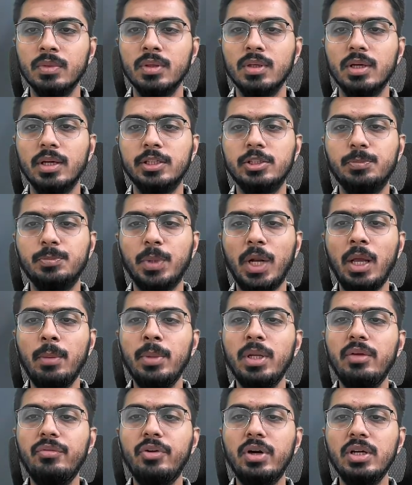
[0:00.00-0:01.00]
Its
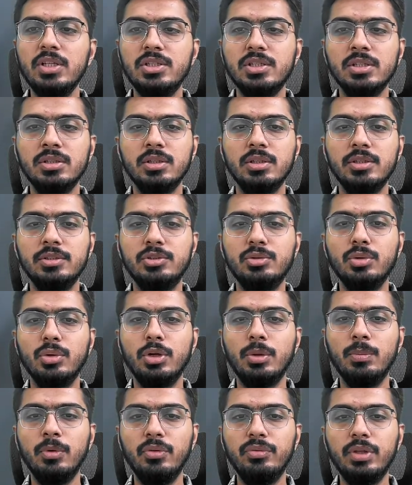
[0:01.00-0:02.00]
primary function is to
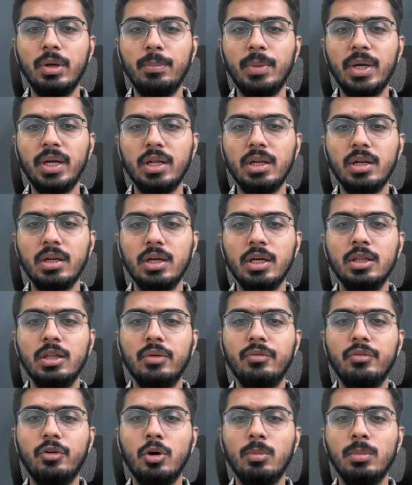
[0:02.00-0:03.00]
remove the metal in the
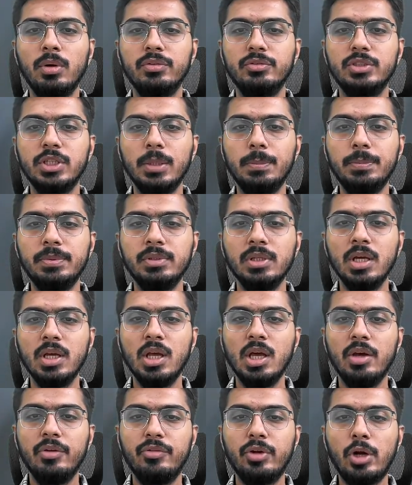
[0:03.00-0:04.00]
form of chips
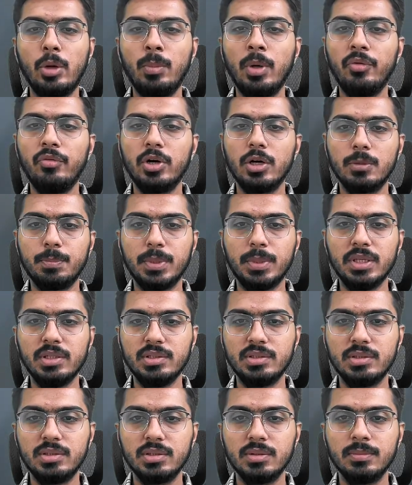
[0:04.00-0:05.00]
from a
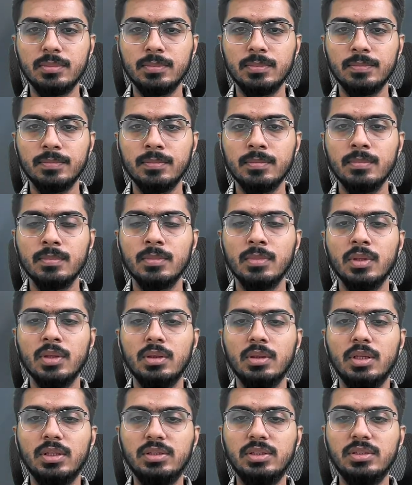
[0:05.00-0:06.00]
workpiece.
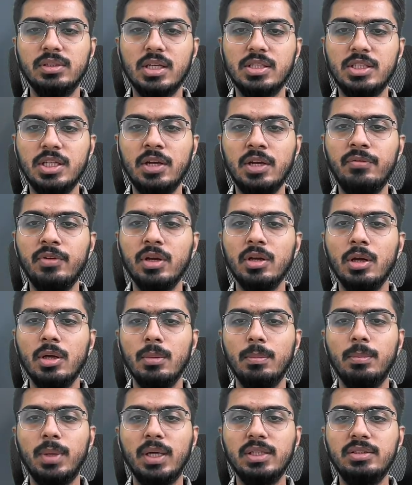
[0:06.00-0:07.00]
This is achieved
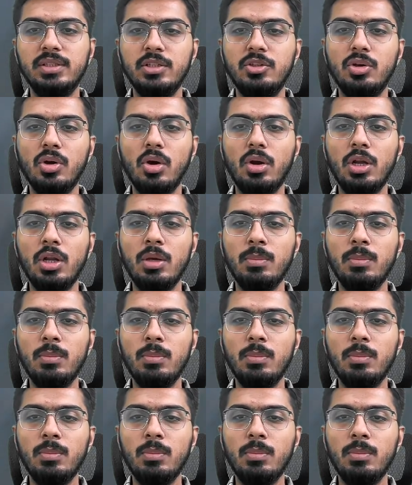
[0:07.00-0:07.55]
by securely